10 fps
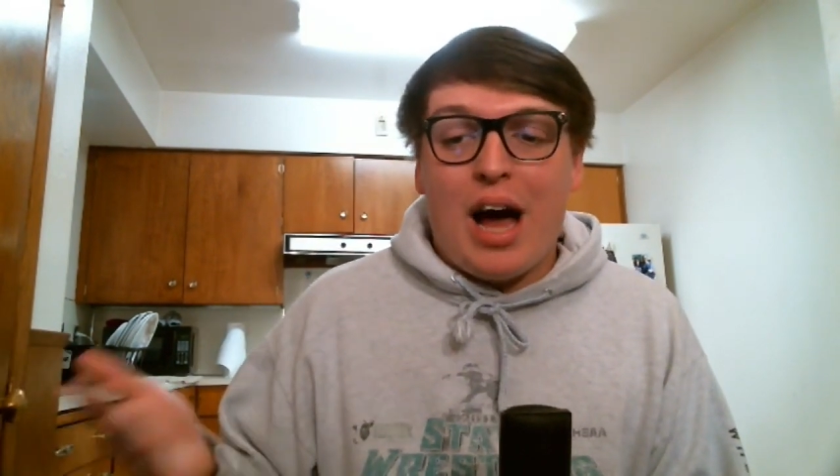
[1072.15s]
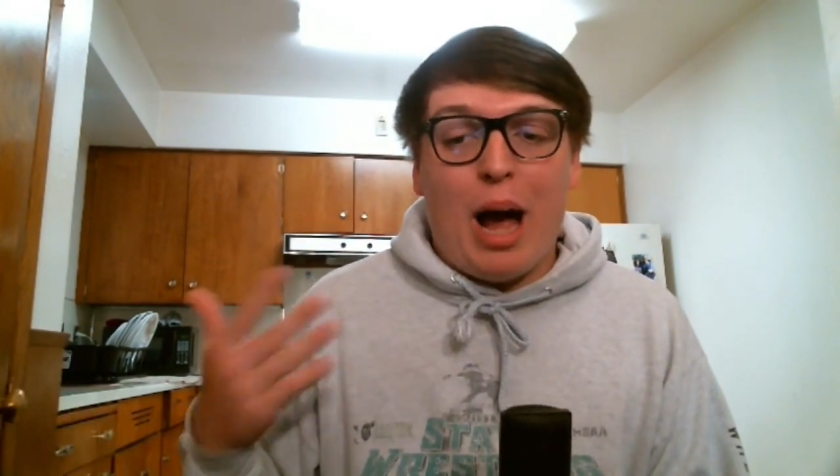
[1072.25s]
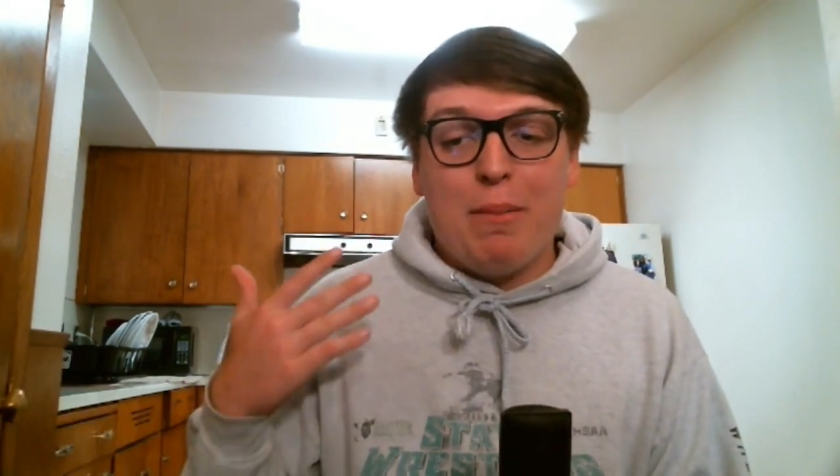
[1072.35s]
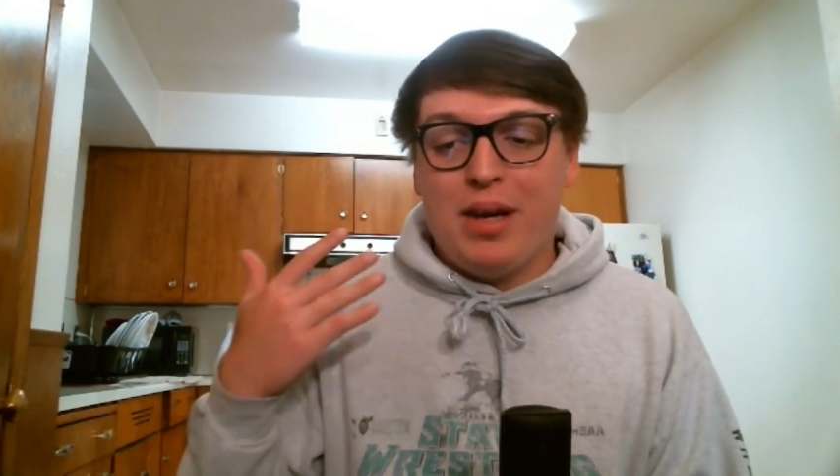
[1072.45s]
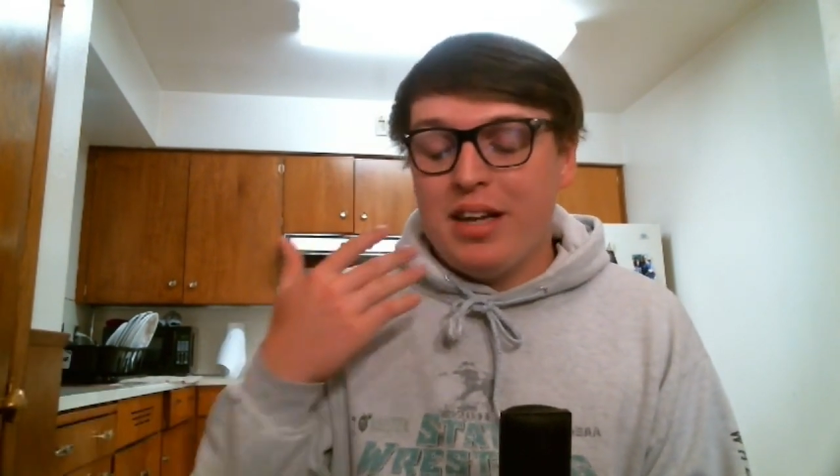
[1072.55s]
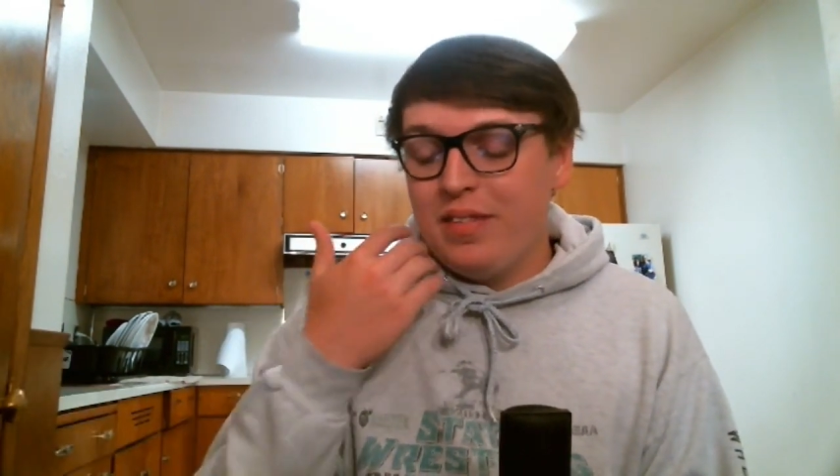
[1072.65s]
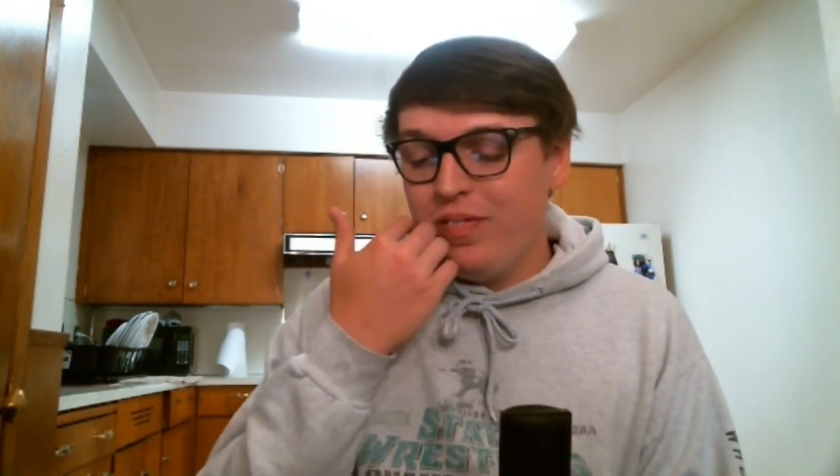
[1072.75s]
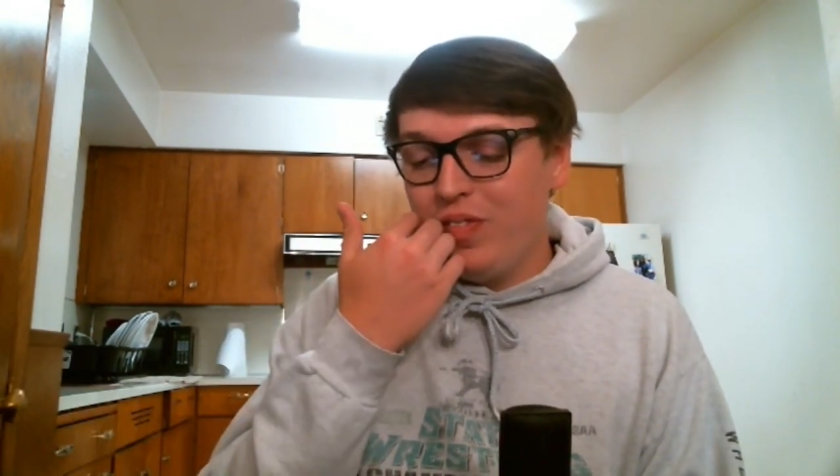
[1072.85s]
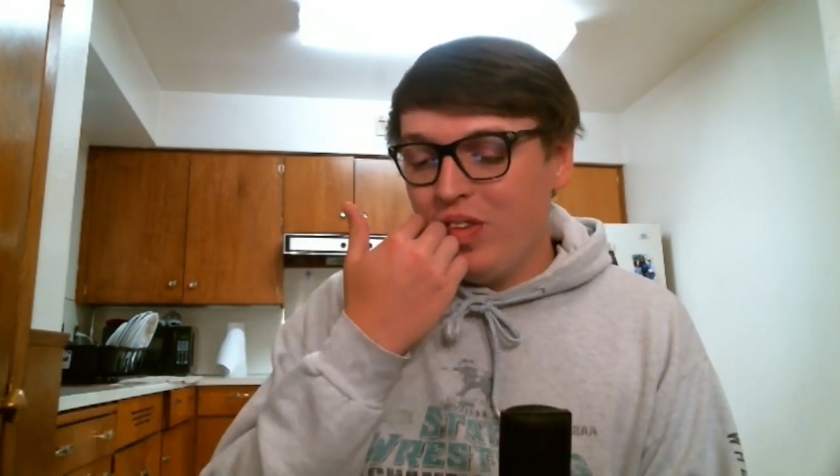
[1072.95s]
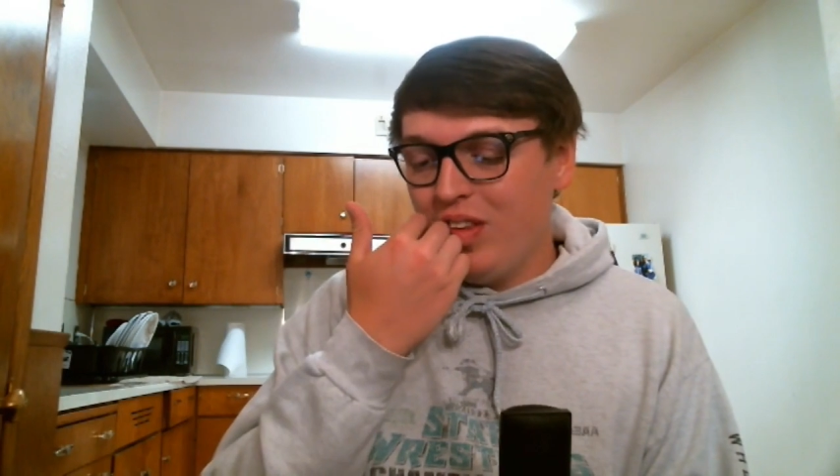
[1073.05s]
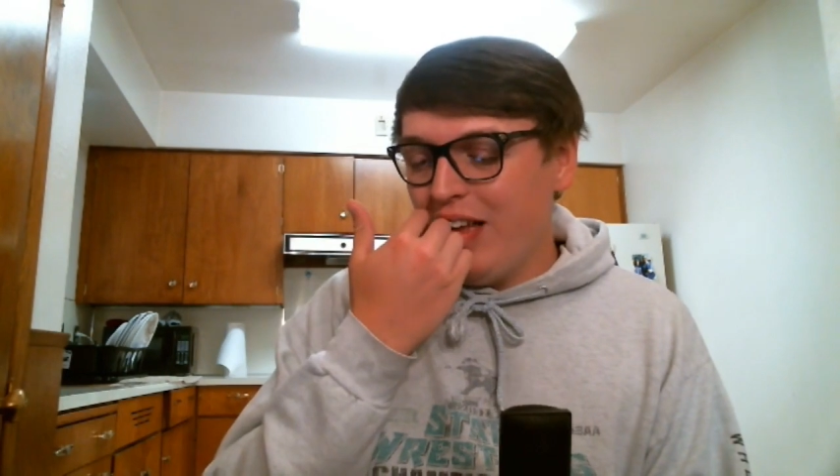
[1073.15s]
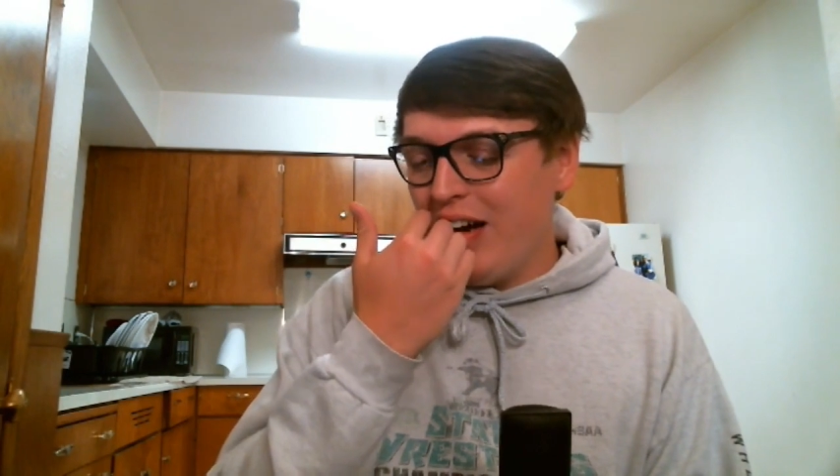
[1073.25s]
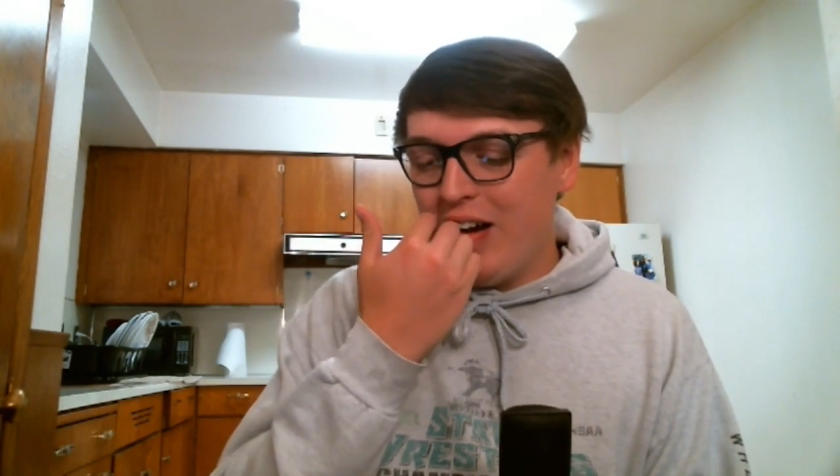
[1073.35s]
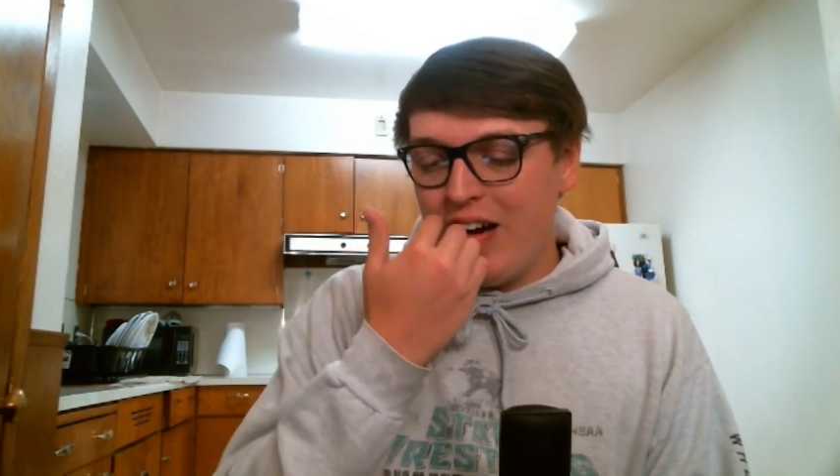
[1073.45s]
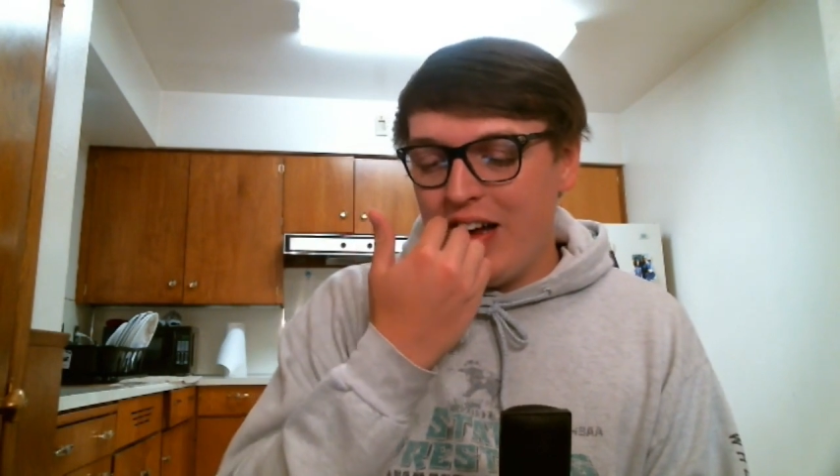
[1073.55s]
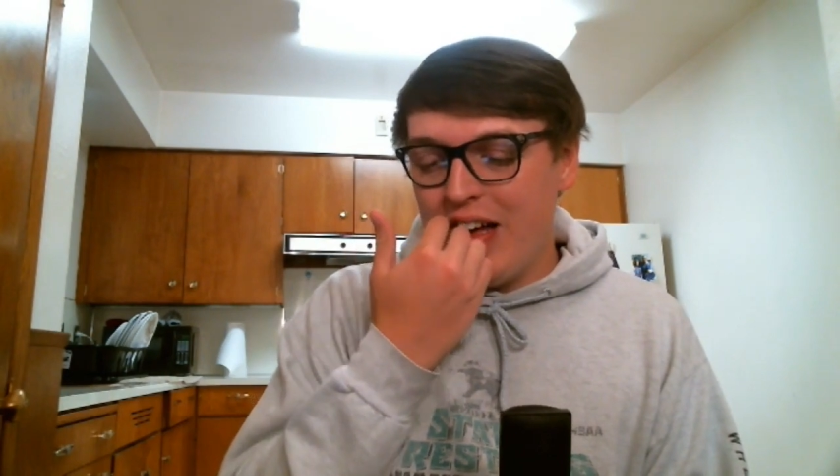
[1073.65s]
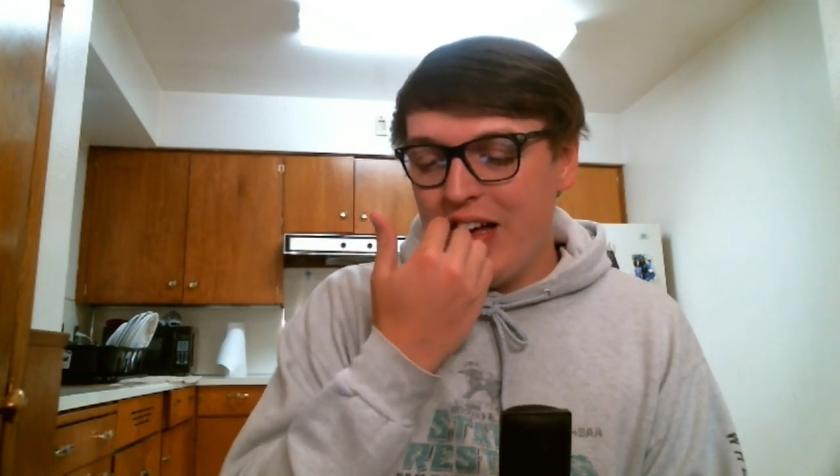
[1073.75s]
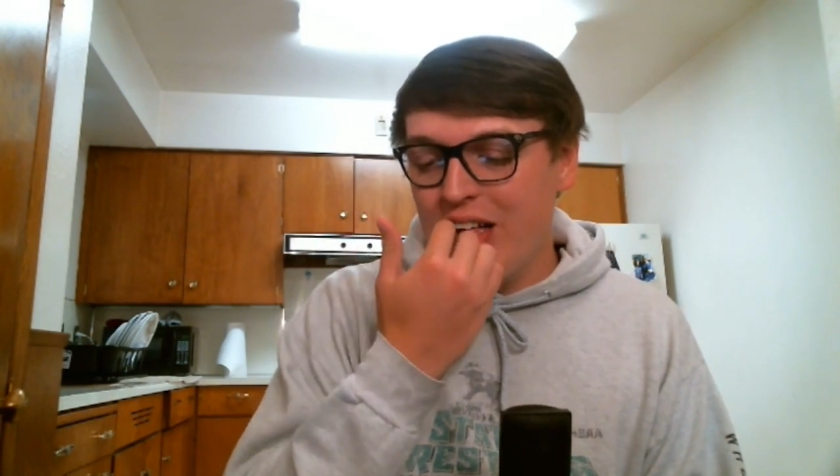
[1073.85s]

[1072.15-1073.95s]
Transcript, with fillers: I mean, there uh,